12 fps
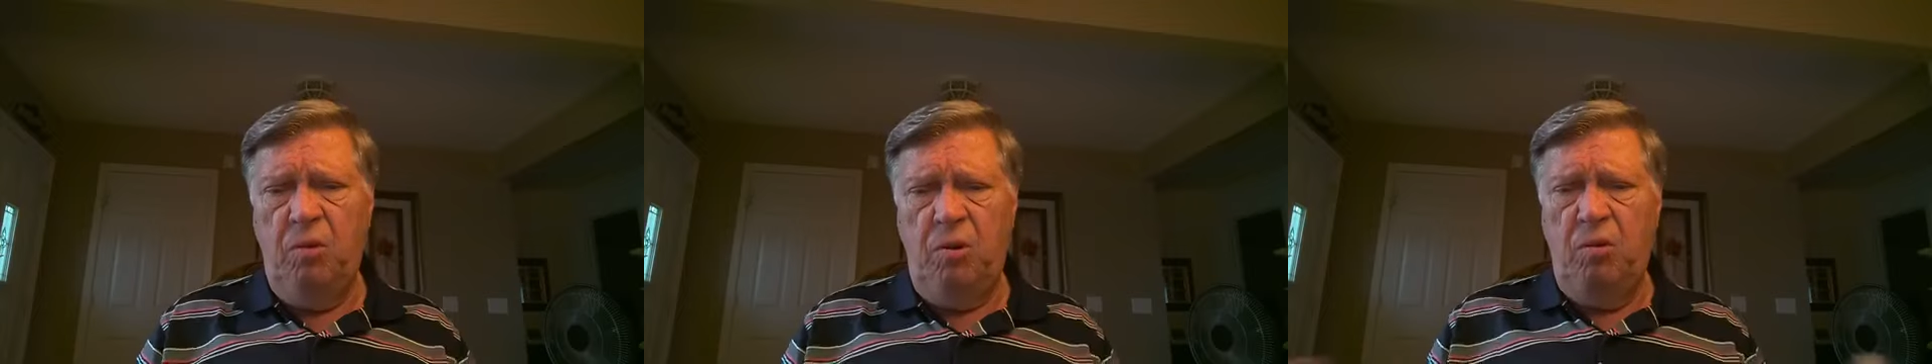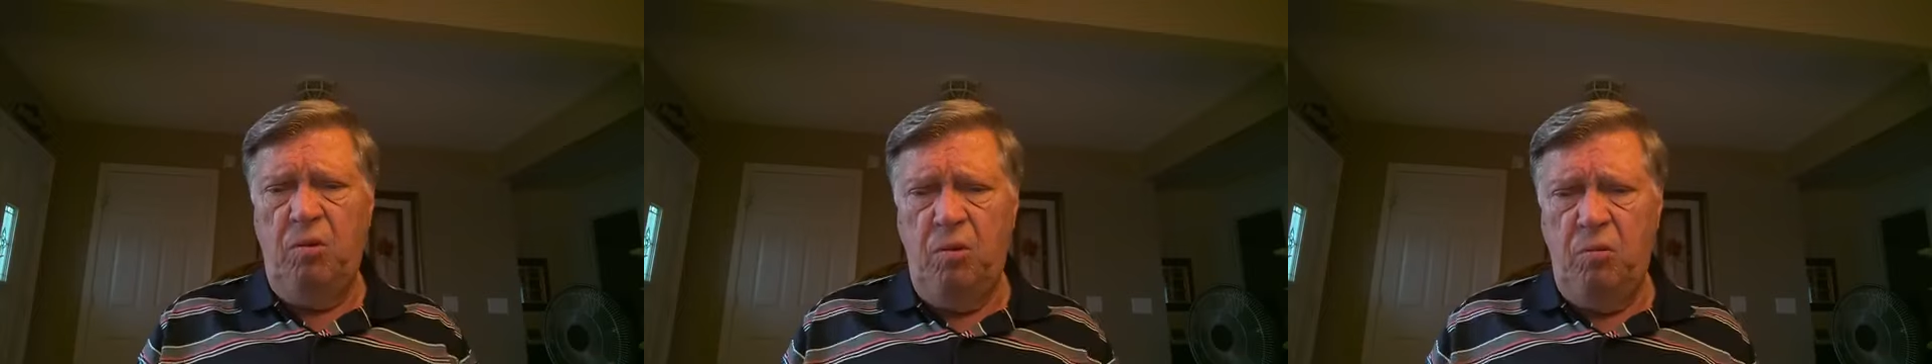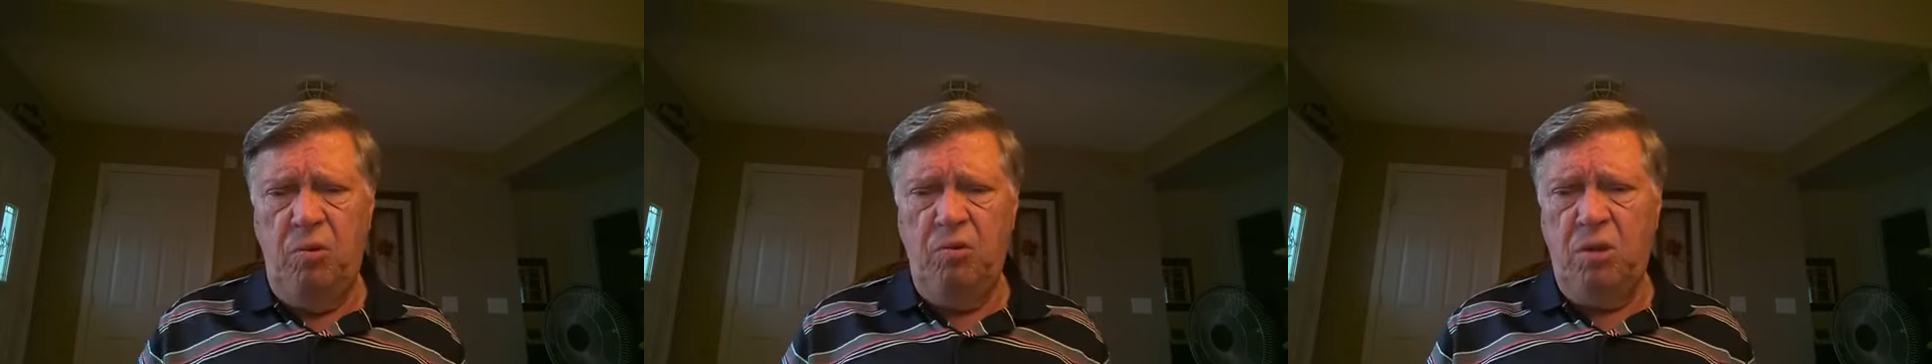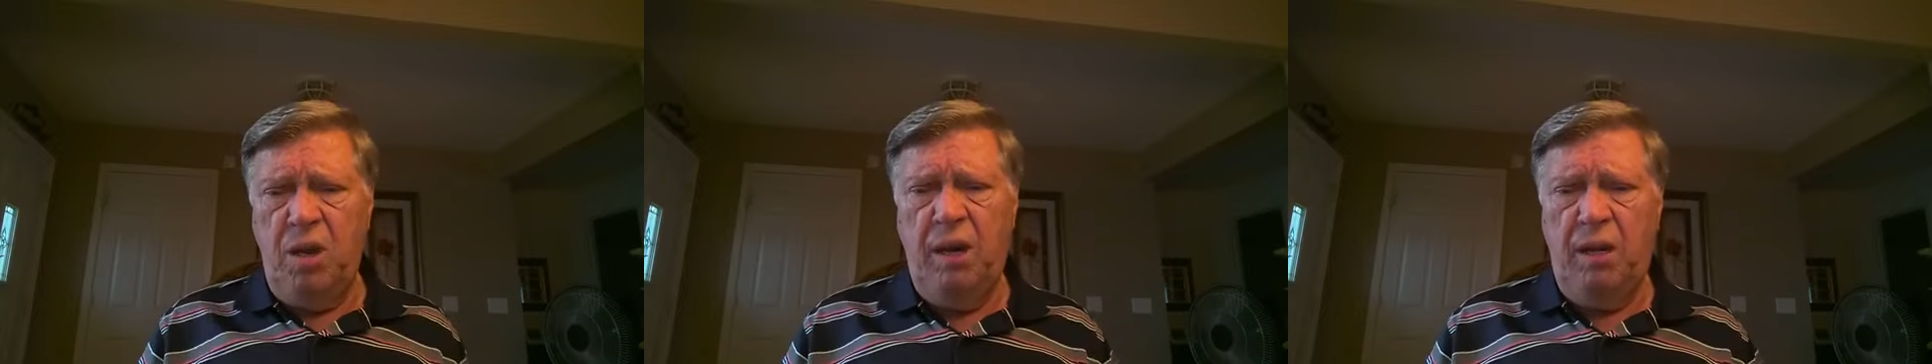You
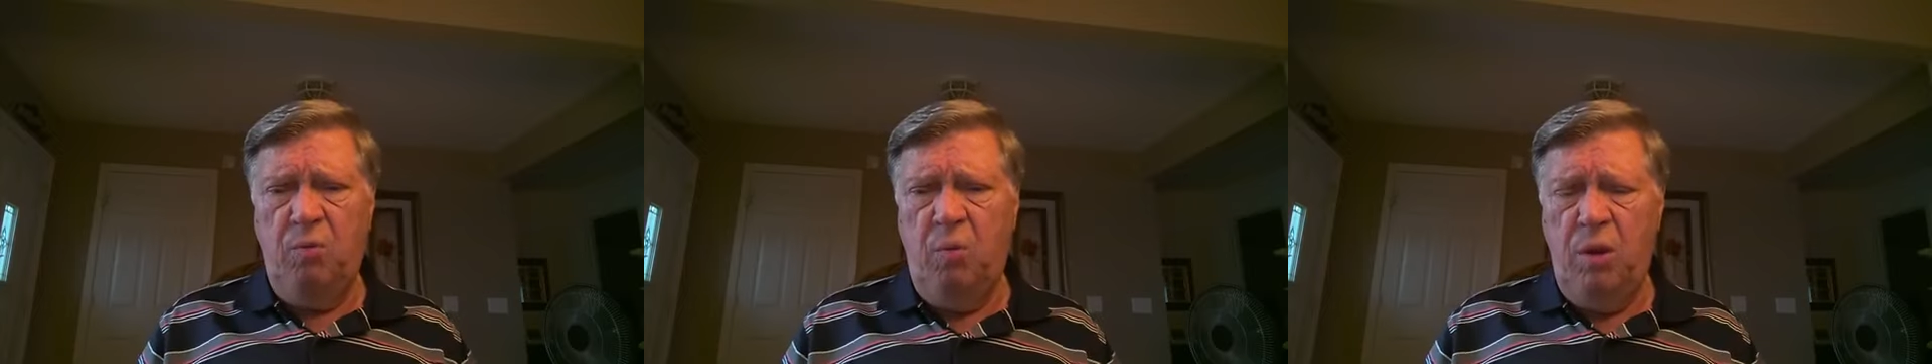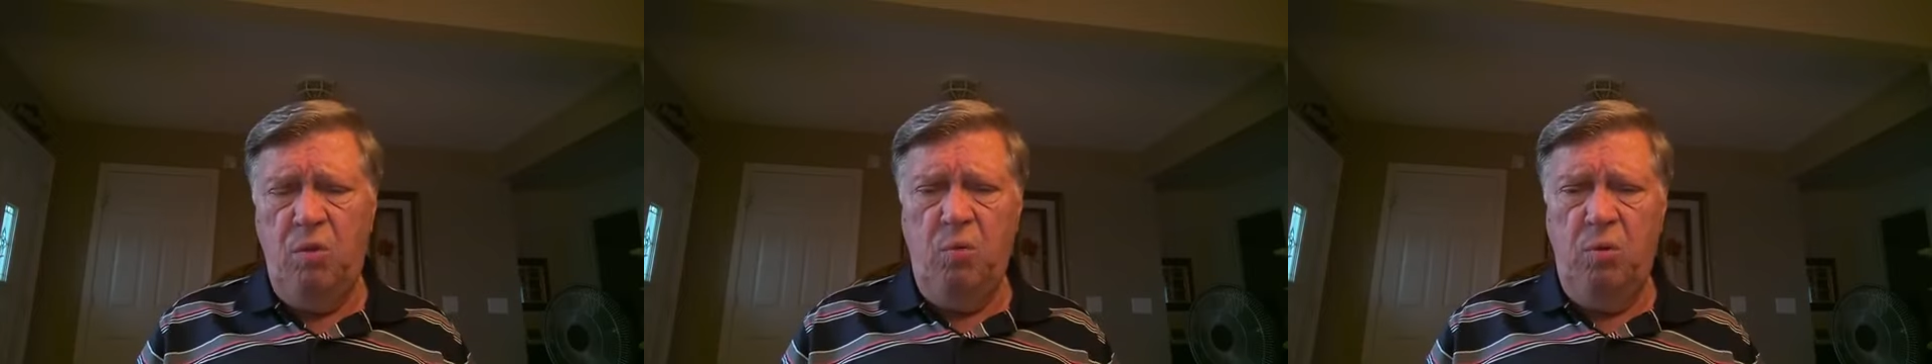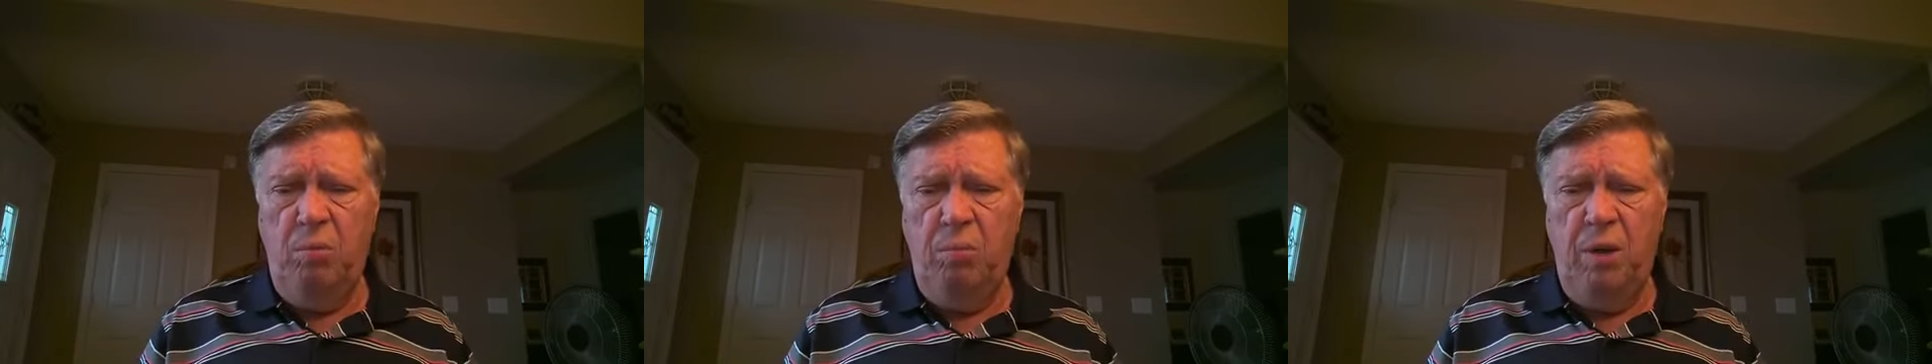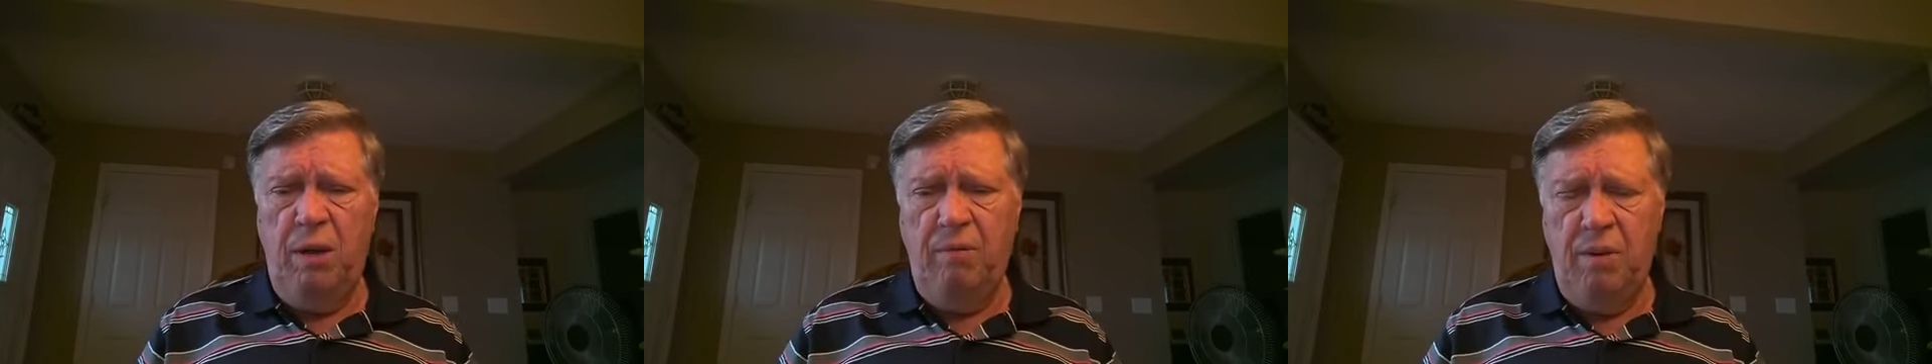just take it the way you want to
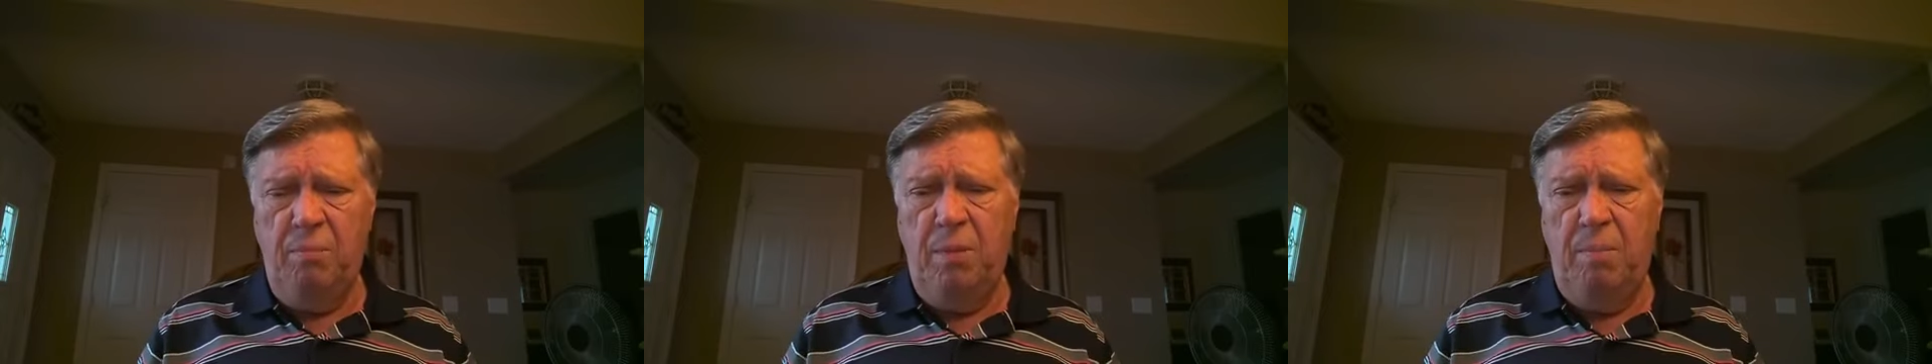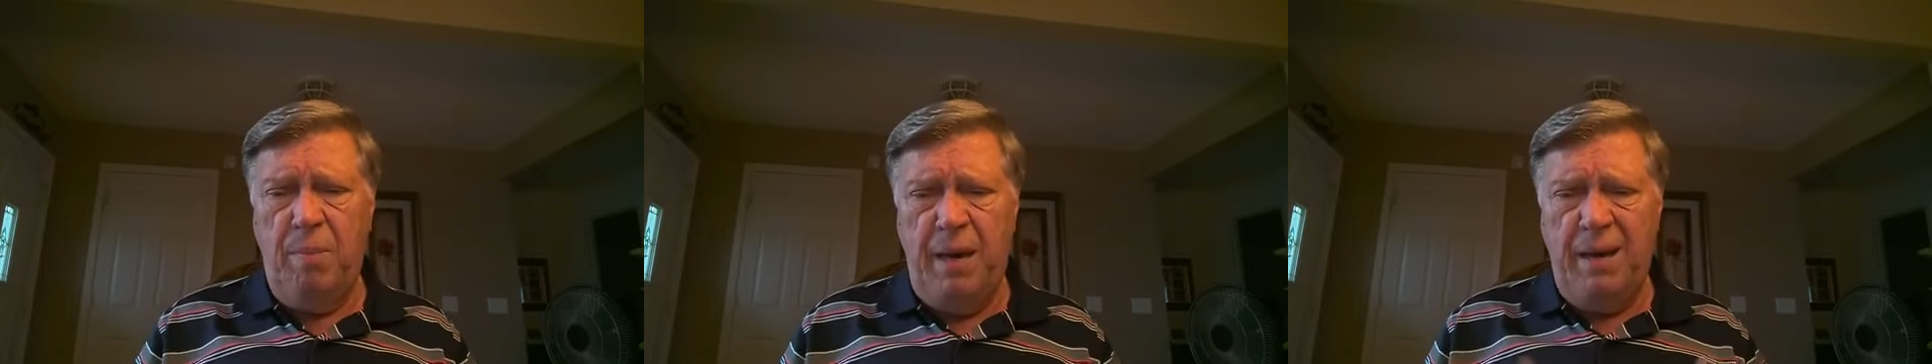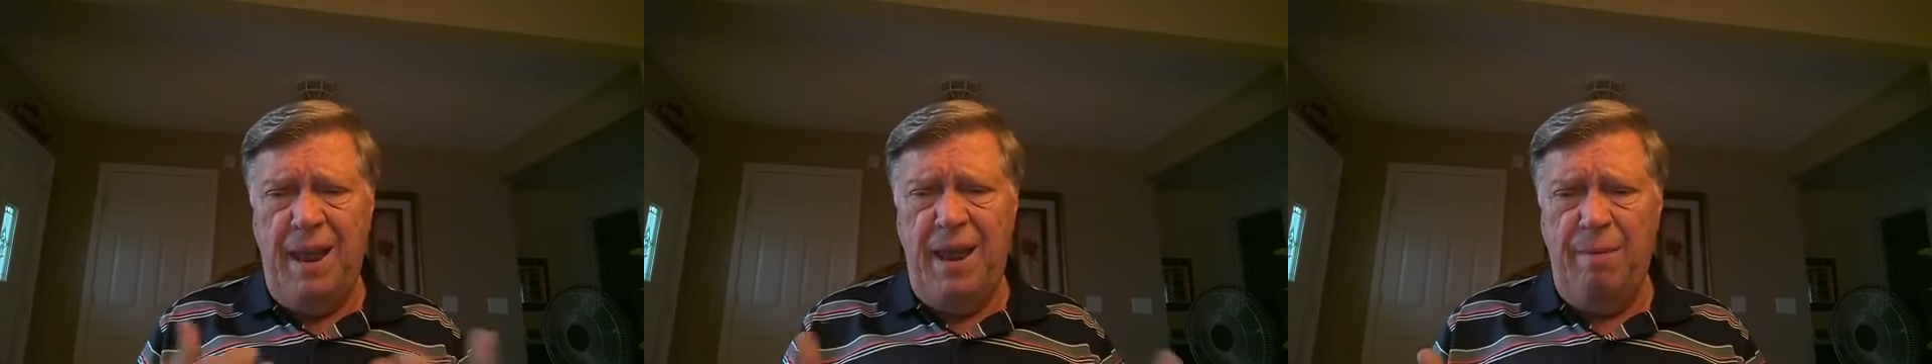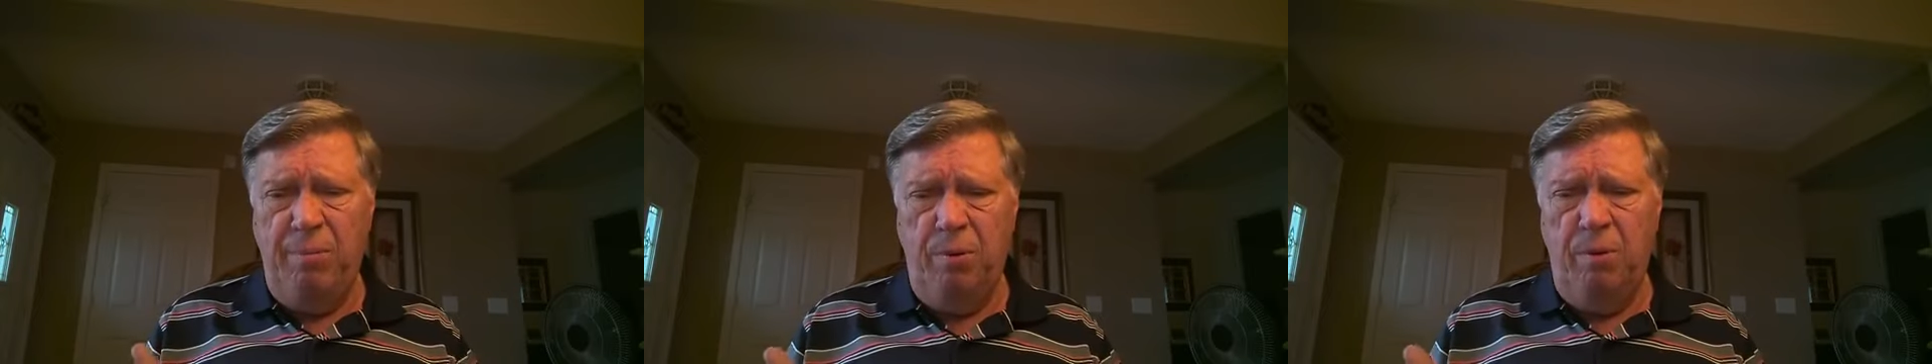believe it. But my
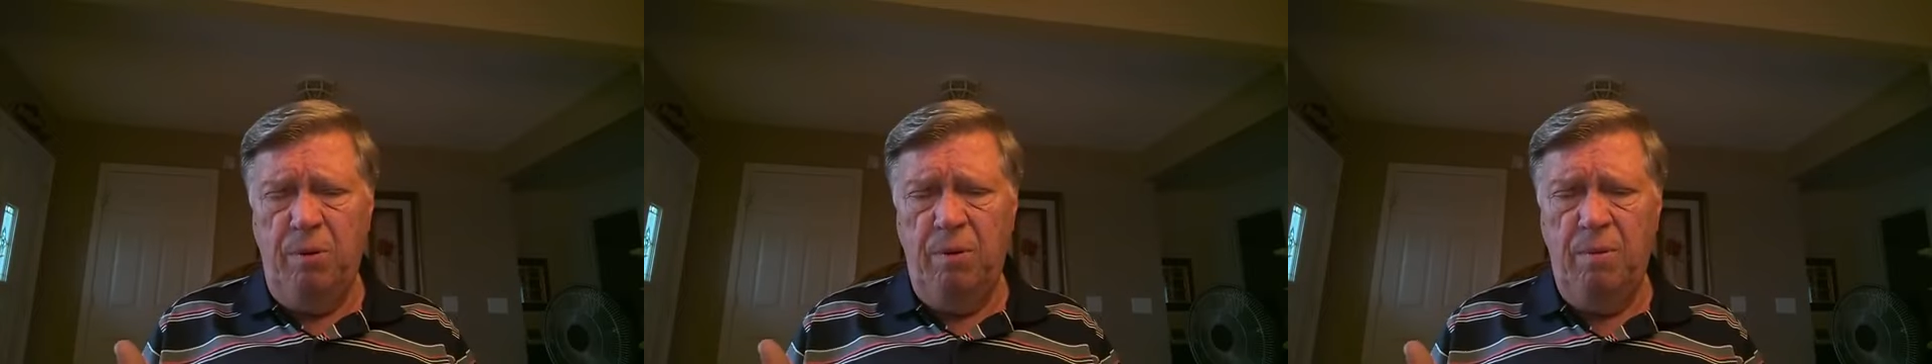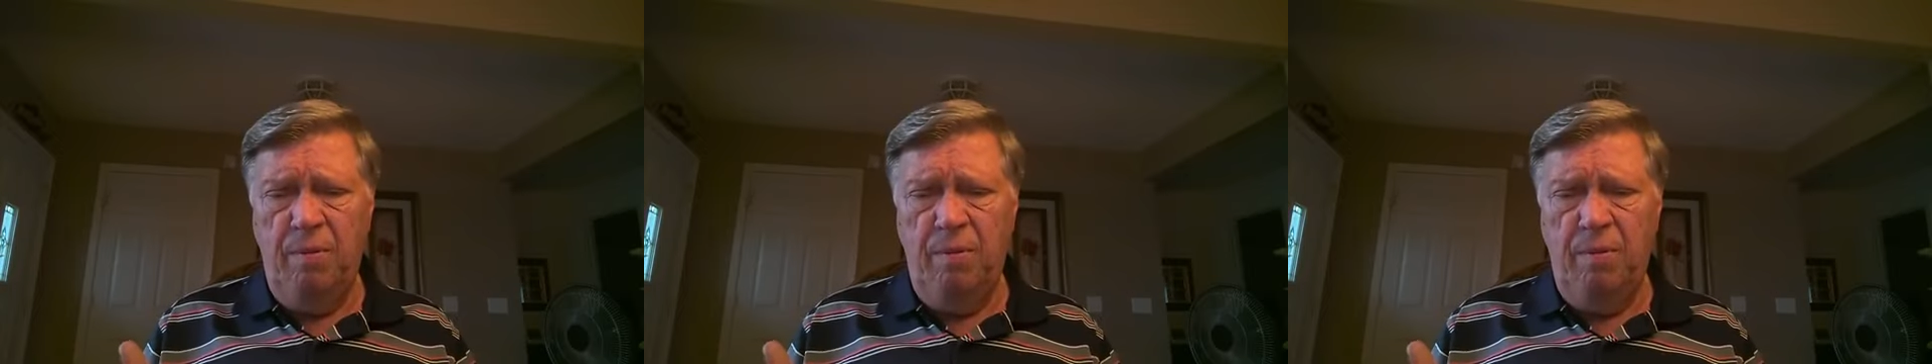neighbor,